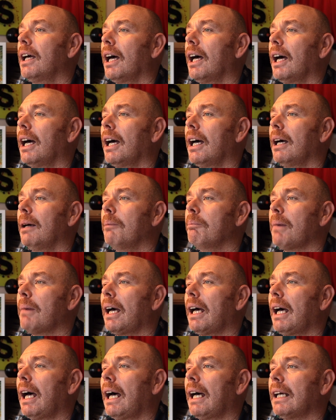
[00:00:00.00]

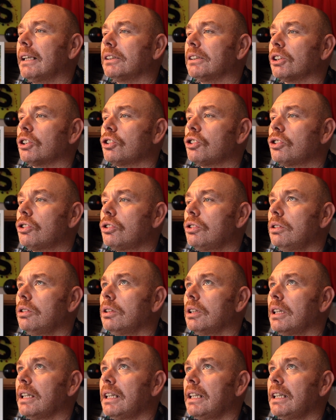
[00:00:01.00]
and
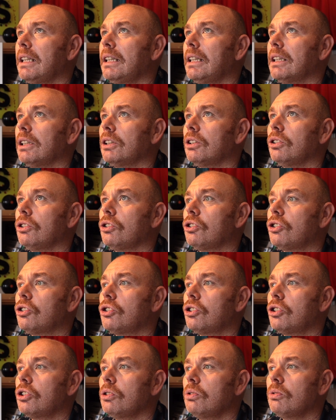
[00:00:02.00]
the
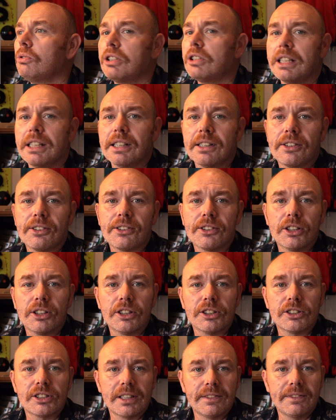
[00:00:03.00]
Tuesday and
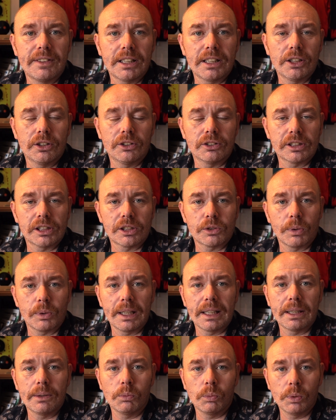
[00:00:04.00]
Thursday videos this
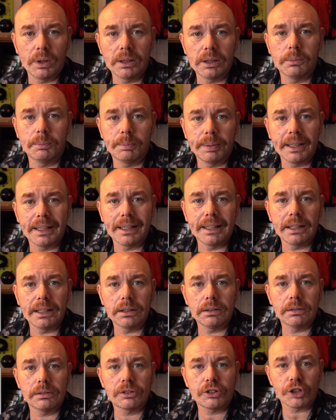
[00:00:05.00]
week will be
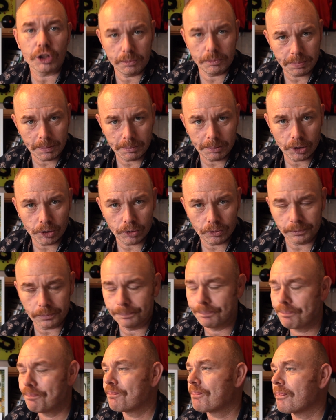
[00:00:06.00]
Super Bowl.
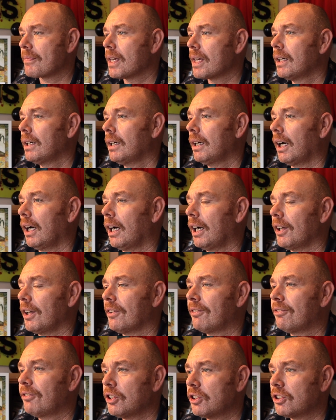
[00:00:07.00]

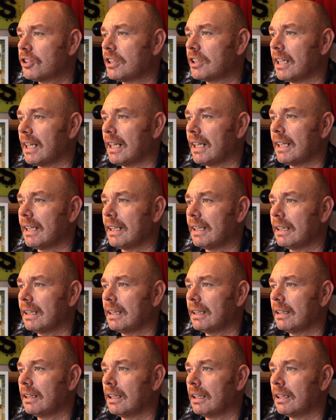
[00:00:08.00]
The first day,
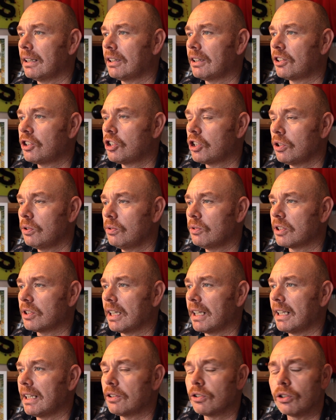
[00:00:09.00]
the
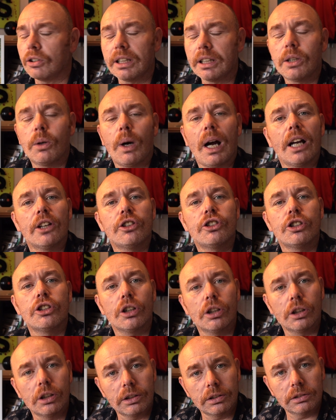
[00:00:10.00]
Tuesday, is only quite a
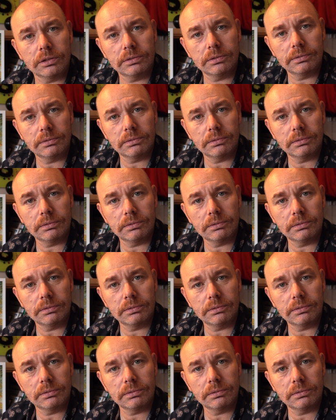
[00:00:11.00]
short